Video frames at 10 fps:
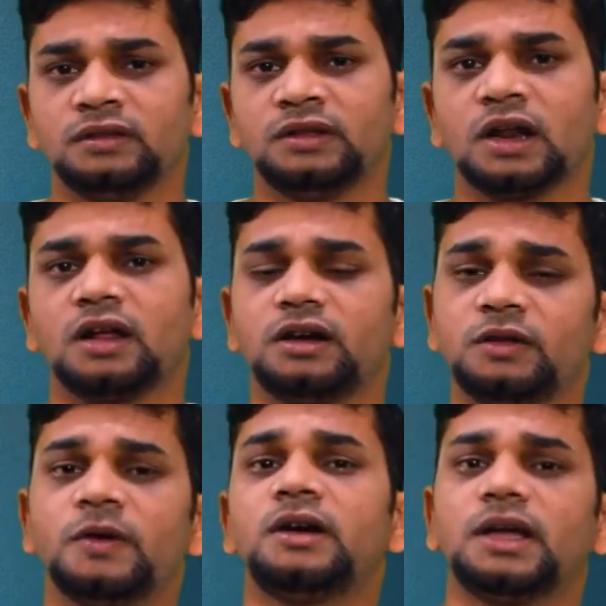There are
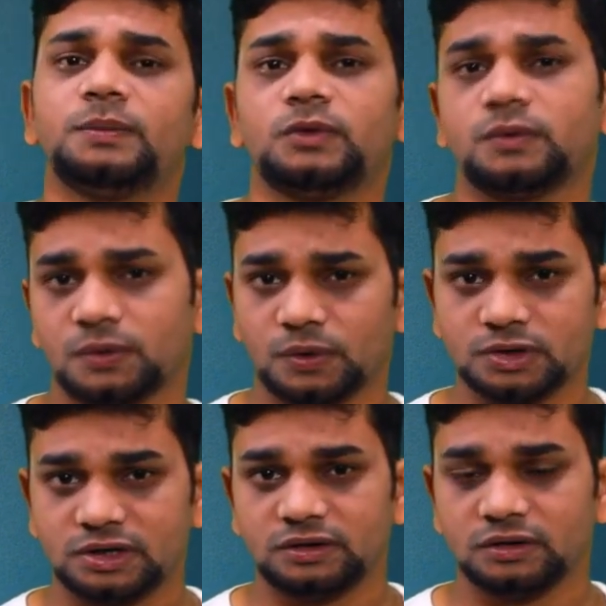different types of
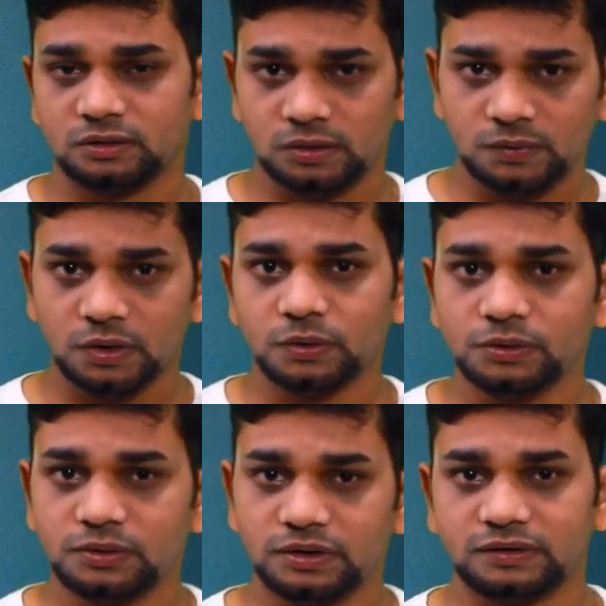corrosion. Now we are
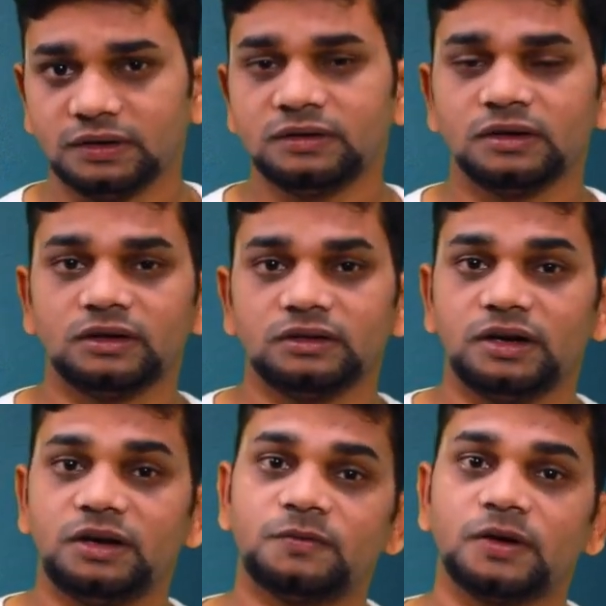going to discuss the
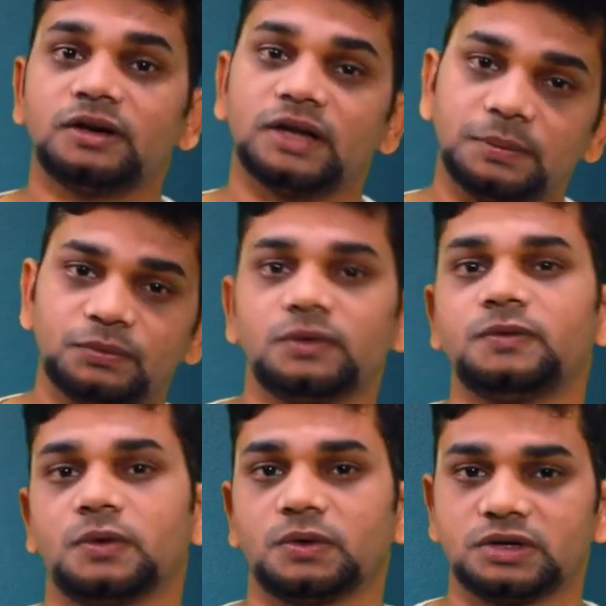different types
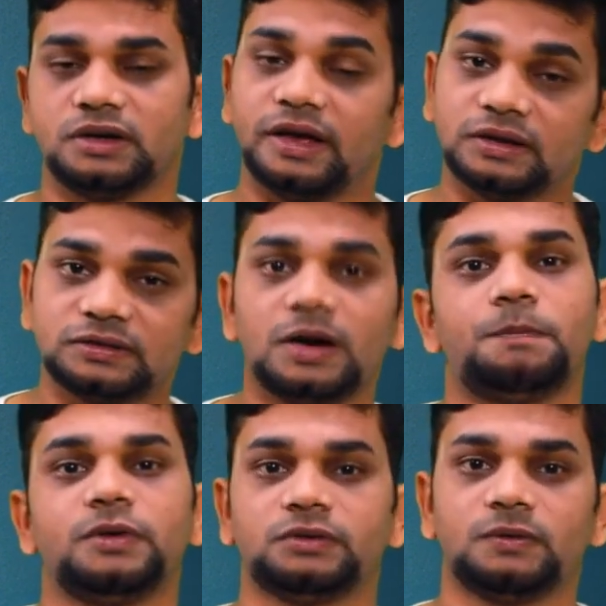of corrosion,
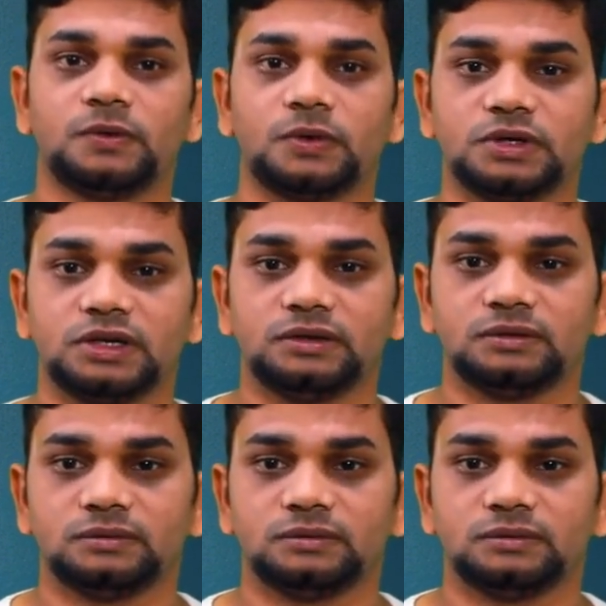examples of corrosion.